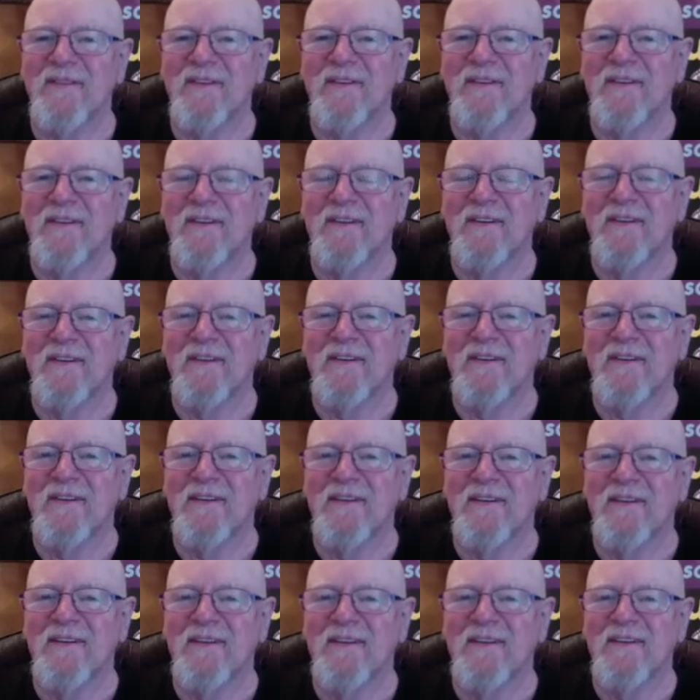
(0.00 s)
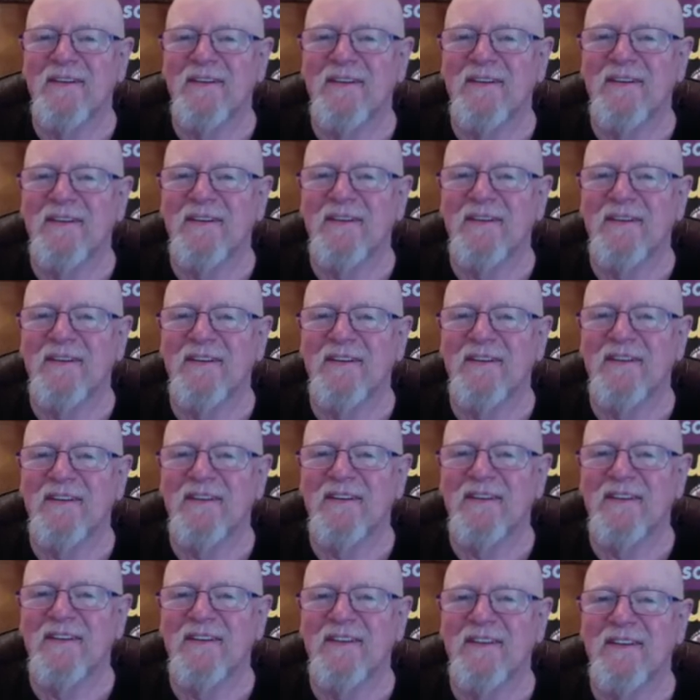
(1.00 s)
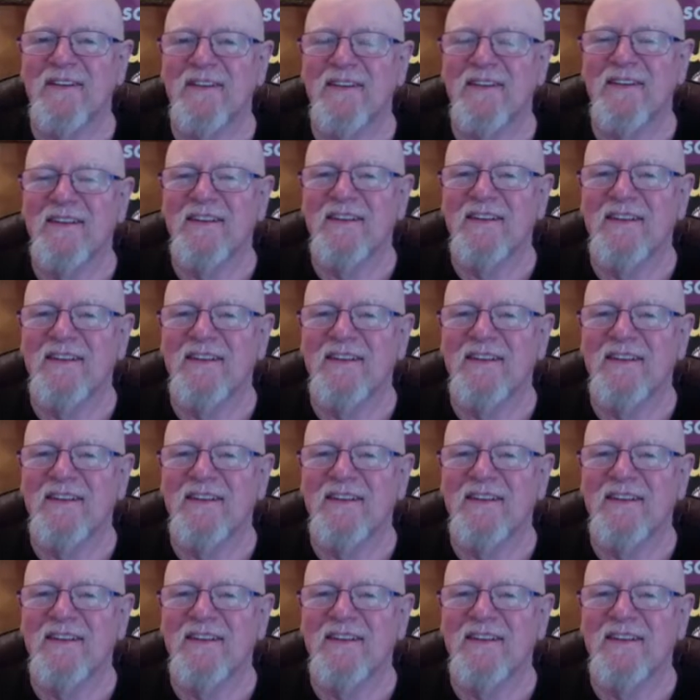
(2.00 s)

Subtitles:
[no speech]